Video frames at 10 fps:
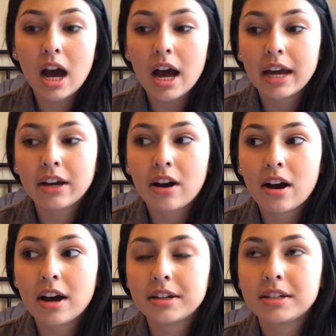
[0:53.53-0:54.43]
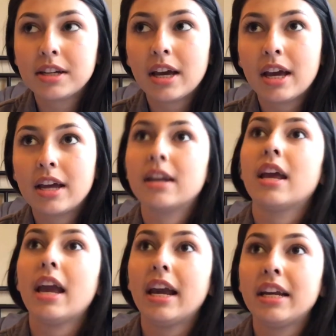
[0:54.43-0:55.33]
I got
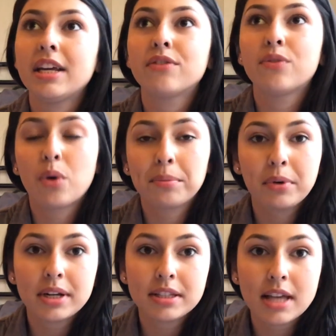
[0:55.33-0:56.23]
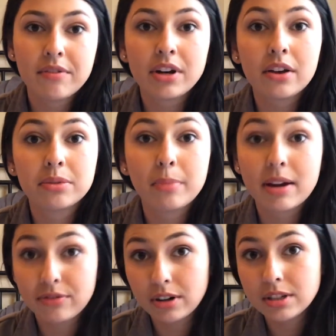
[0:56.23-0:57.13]
an 84.7 on
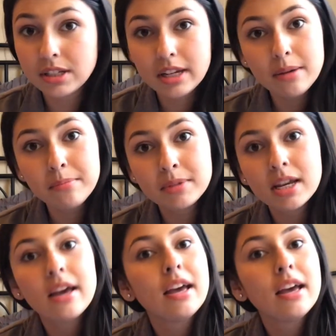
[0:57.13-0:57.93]
my first attempt